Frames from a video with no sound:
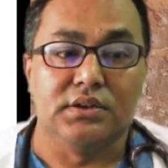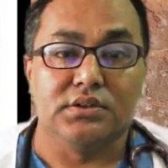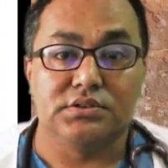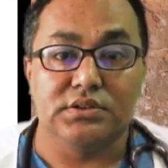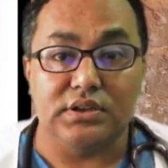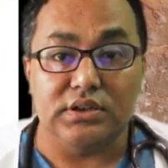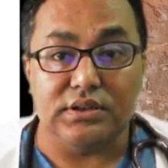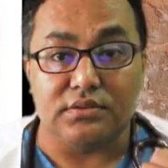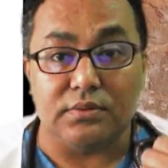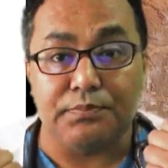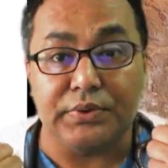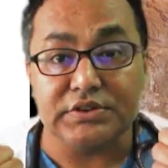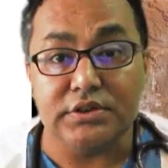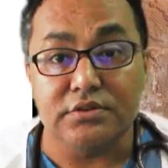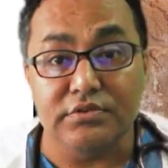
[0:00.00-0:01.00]
So the
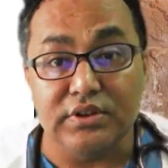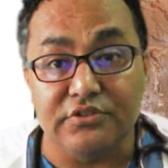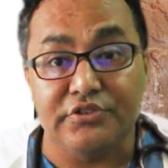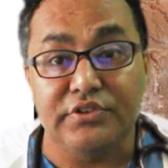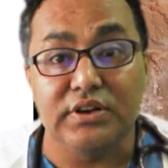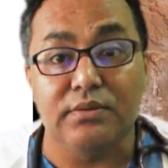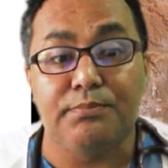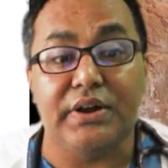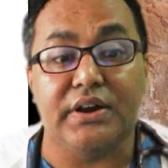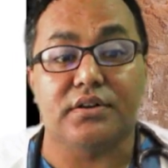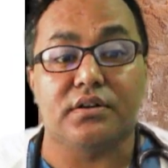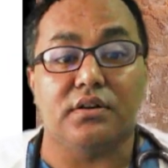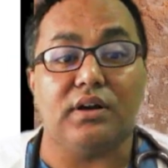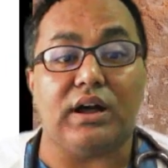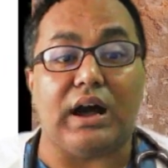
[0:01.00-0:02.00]
patient will feel
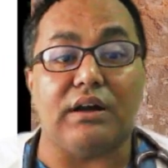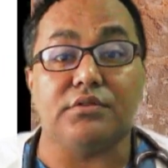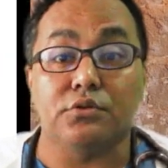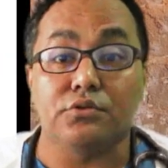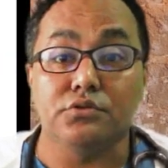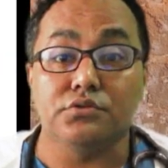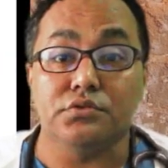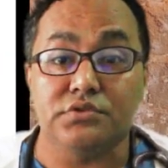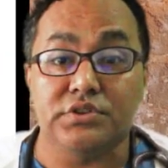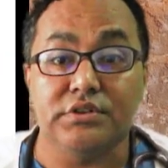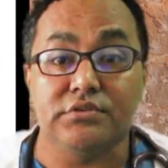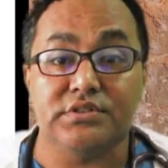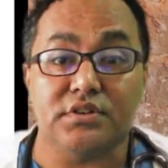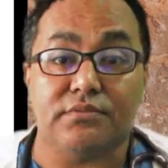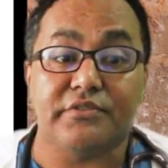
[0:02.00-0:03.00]
better after 2 to 3
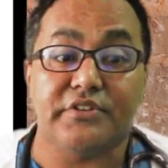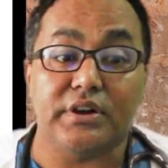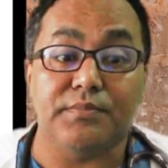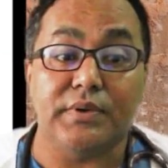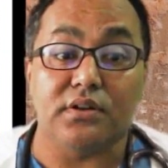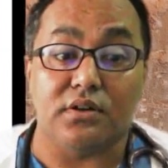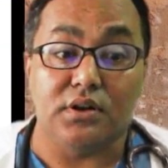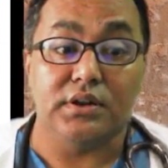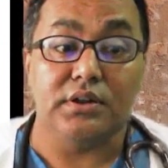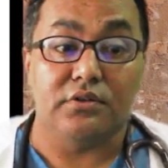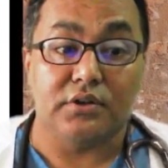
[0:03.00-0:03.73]
weeks of treatment only.